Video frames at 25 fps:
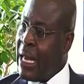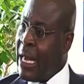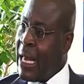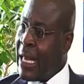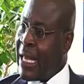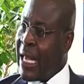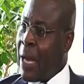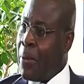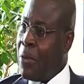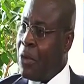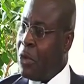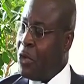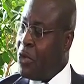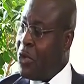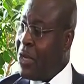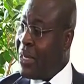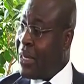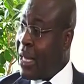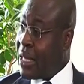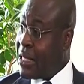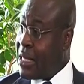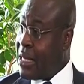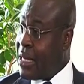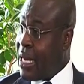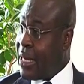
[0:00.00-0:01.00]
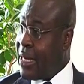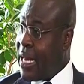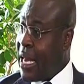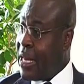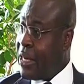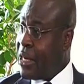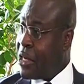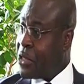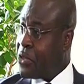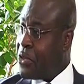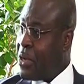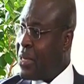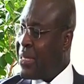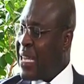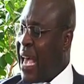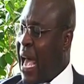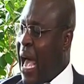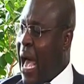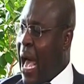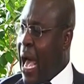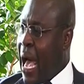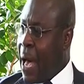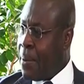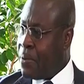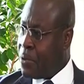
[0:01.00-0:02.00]
Can we do that in other industries?
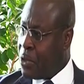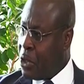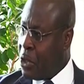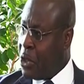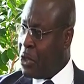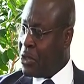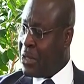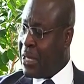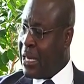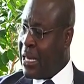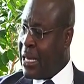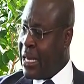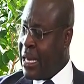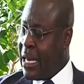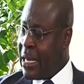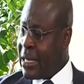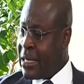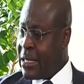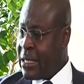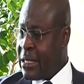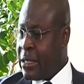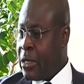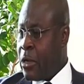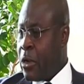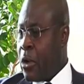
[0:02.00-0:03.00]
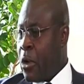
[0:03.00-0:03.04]
Absolutely, yes.